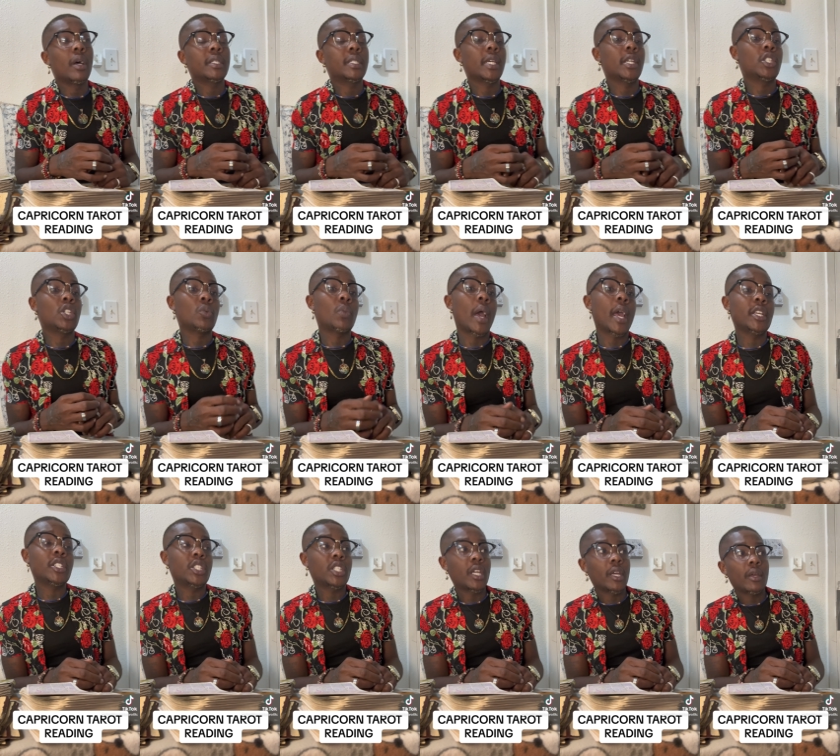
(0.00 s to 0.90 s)

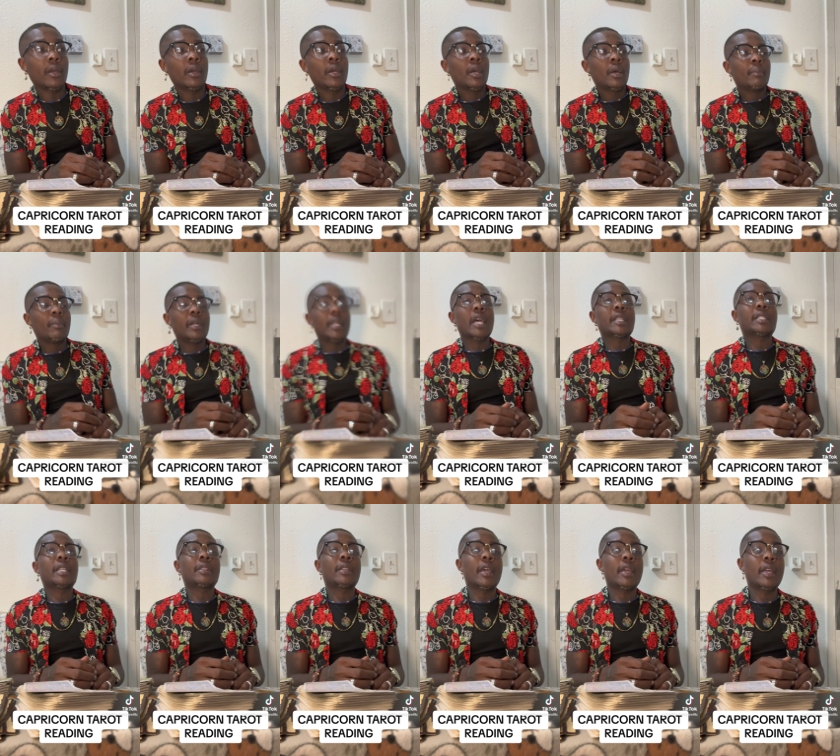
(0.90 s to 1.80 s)
situation. But that's
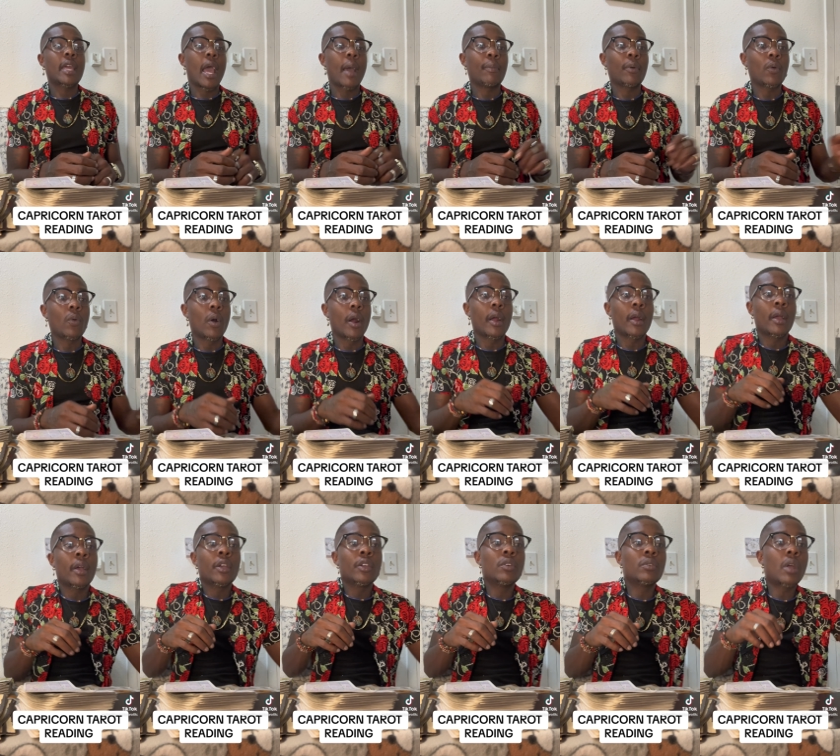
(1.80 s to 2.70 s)
the thing, Capricorn.
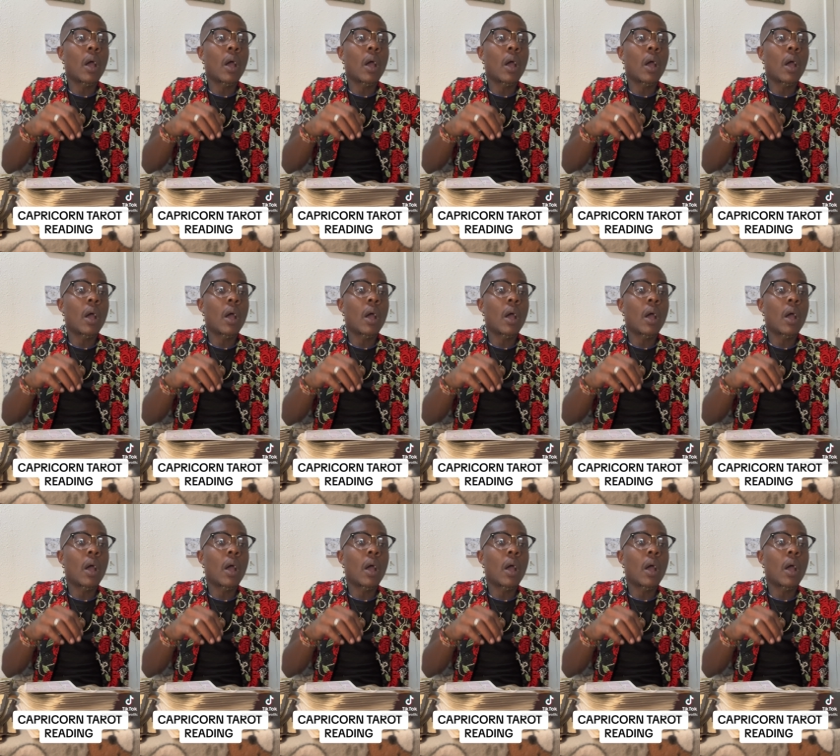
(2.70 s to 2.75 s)
You